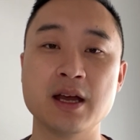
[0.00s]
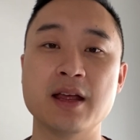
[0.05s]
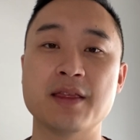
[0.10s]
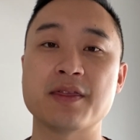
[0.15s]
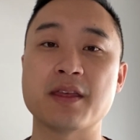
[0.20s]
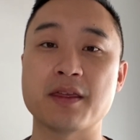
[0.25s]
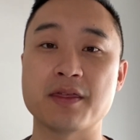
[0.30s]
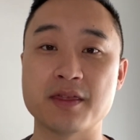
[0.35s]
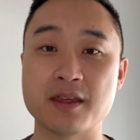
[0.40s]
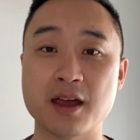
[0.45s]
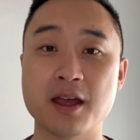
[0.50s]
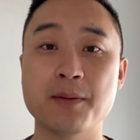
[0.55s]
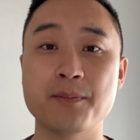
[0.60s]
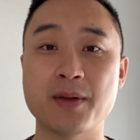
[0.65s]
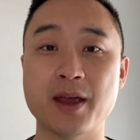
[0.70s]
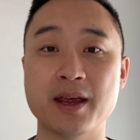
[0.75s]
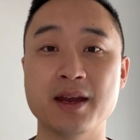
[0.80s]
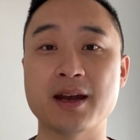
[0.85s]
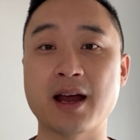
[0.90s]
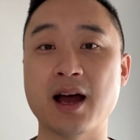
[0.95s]
that they
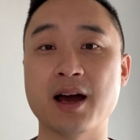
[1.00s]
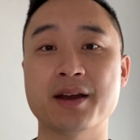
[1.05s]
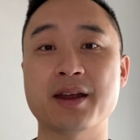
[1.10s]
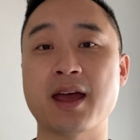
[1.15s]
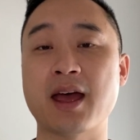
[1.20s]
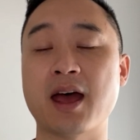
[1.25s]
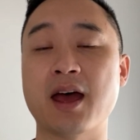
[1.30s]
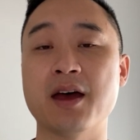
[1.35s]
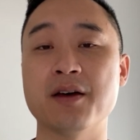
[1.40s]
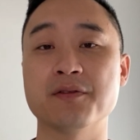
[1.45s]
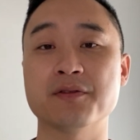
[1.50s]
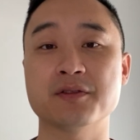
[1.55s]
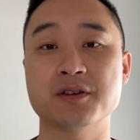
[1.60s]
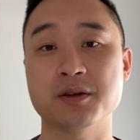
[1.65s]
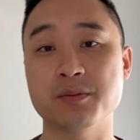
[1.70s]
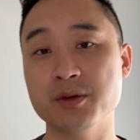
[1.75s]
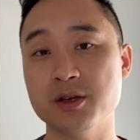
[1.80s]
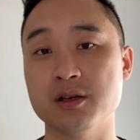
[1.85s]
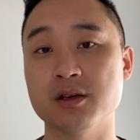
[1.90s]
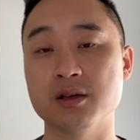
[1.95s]
may not have
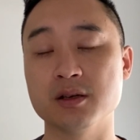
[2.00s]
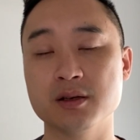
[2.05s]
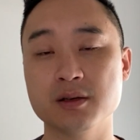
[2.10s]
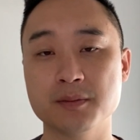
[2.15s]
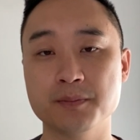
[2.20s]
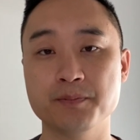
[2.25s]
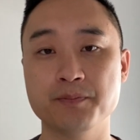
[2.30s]
committed.